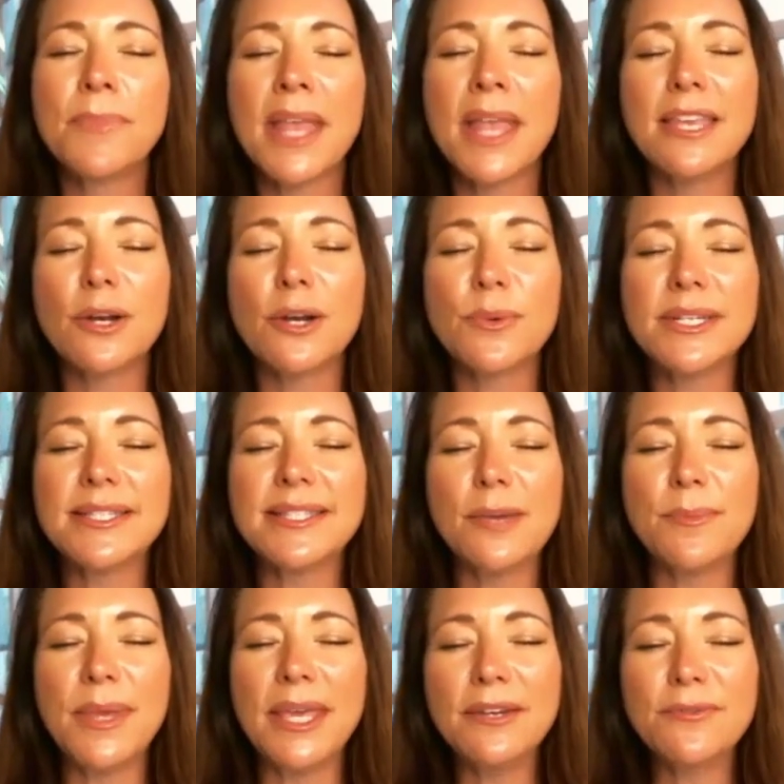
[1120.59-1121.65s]
there was
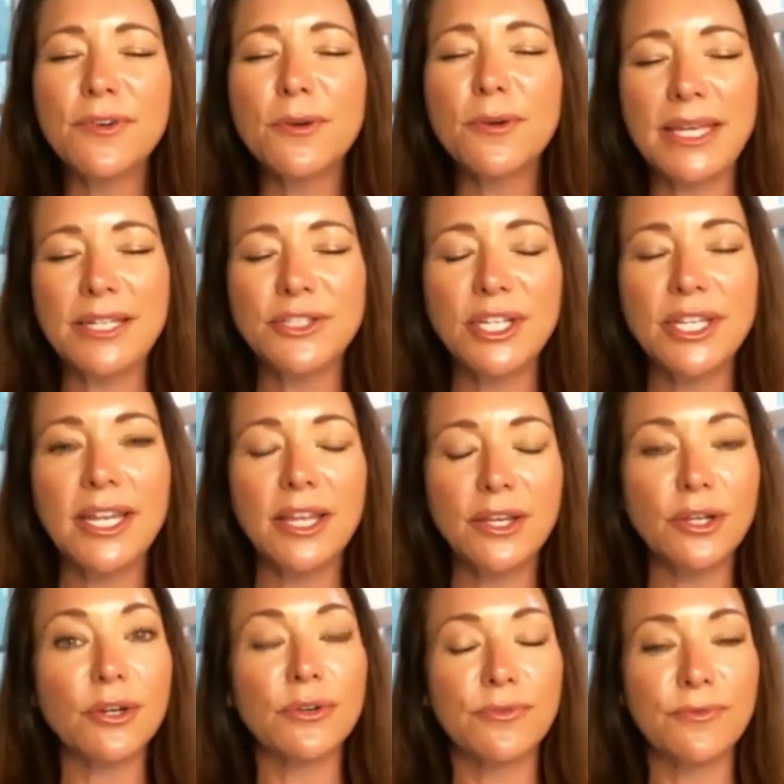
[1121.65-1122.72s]
some information in
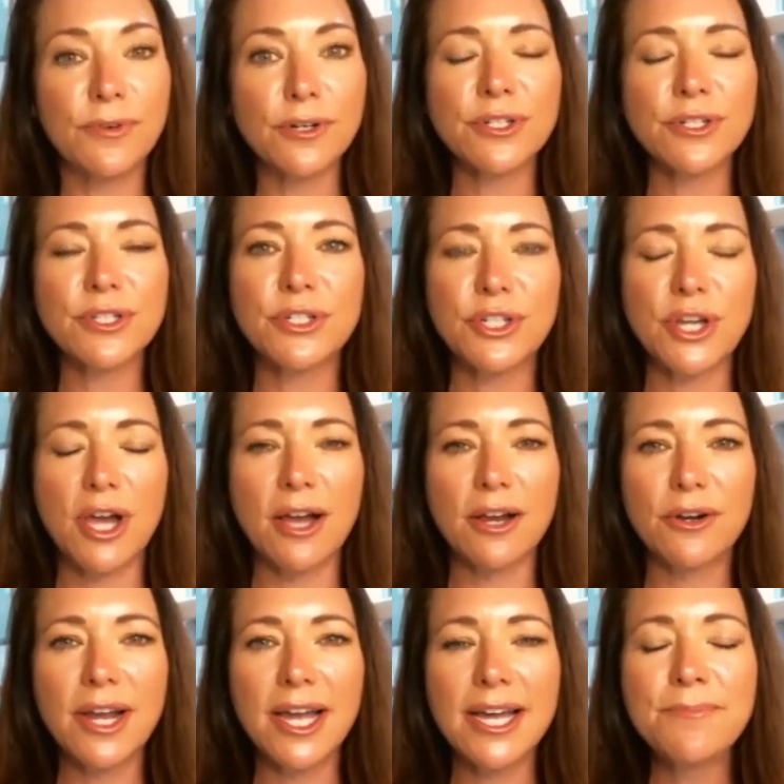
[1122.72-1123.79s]
your first
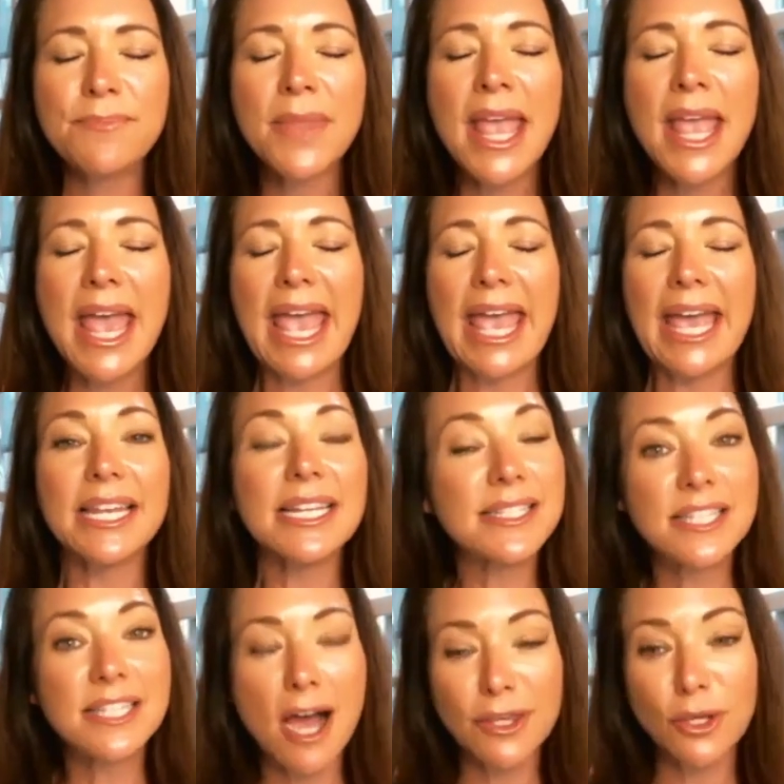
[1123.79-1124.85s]
chakra, and
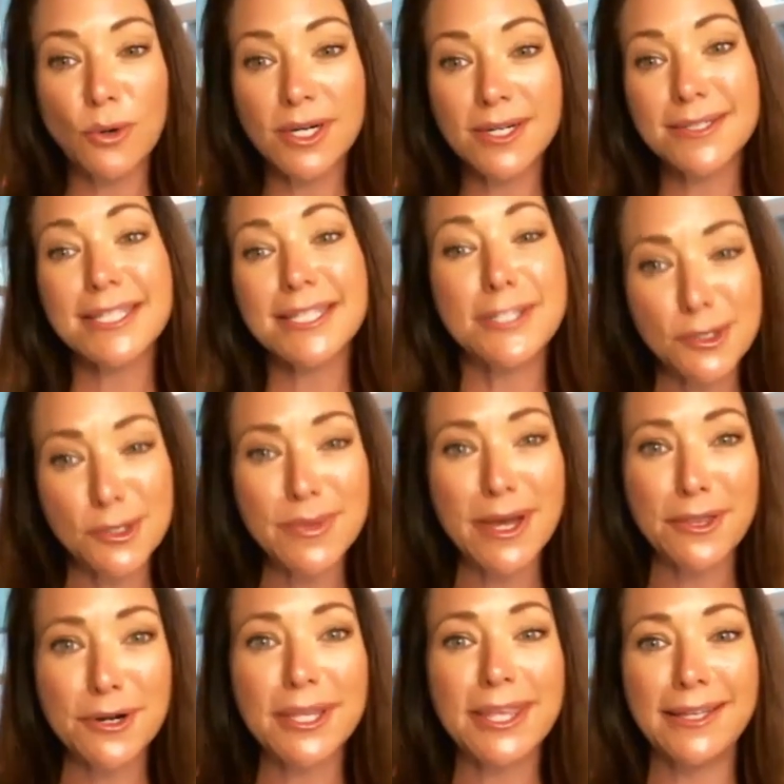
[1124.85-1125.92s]
it's not yours, it's your
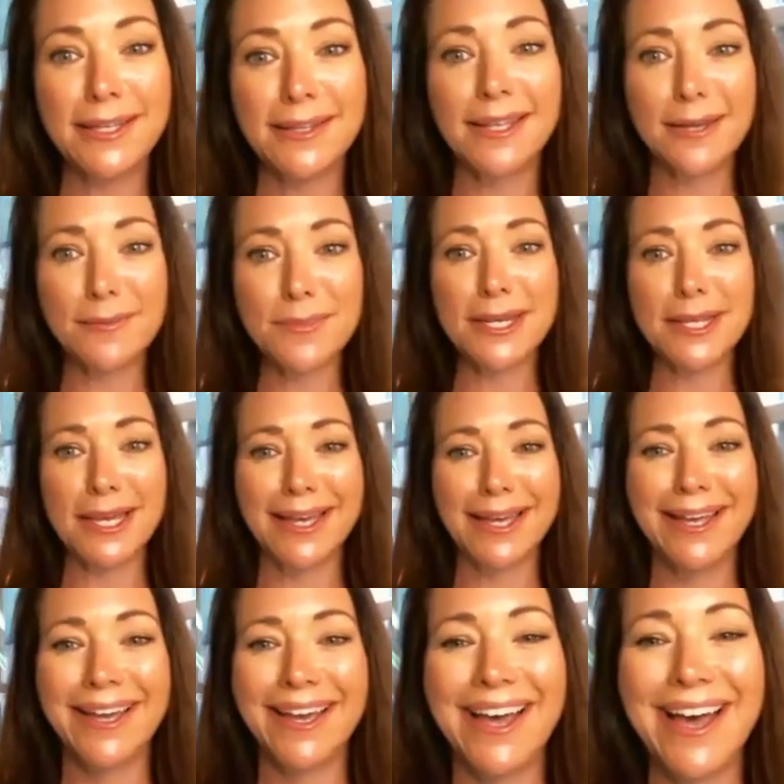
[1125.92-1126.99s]
mother healing.
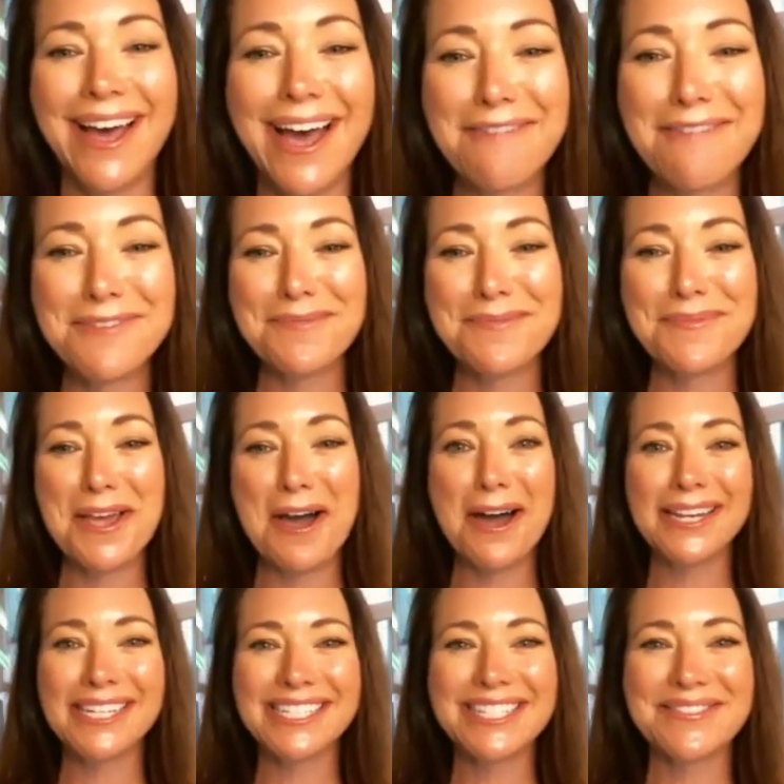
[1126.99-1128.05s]
I'm gonna be
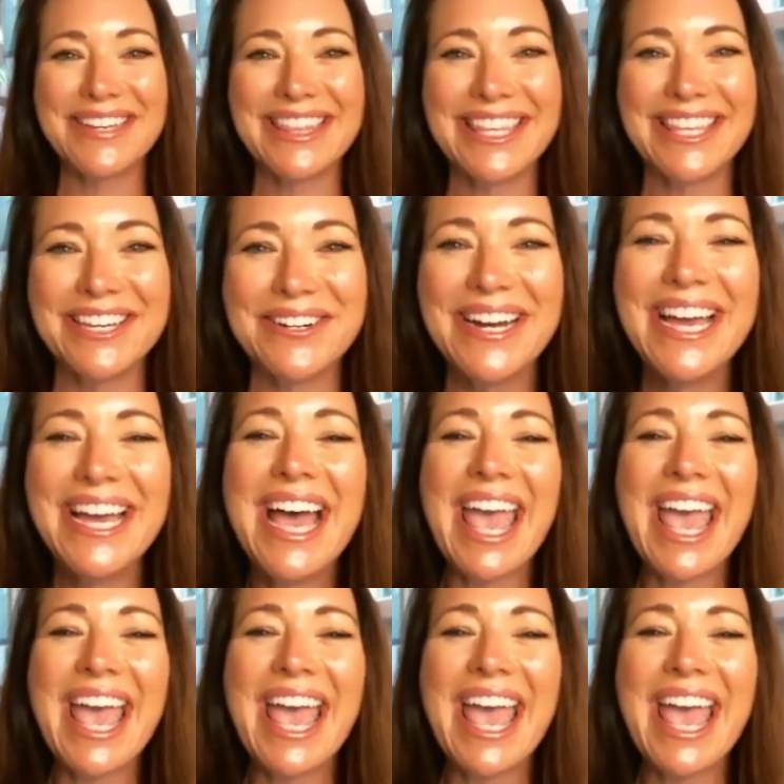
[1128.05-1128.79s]
honest with you.